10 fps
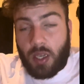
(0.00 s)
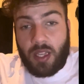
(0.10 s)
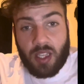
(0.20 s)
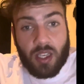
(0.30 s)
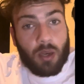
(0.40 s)

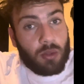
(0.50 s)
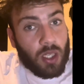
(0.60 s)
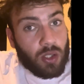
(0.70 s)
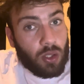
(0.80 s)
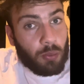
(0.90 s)
And the kid was
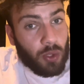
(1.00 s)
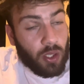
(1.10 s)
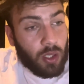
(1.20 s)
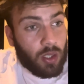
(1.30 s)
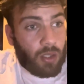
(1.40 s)
actually pretty
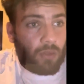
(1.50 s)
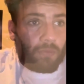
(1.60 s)
good.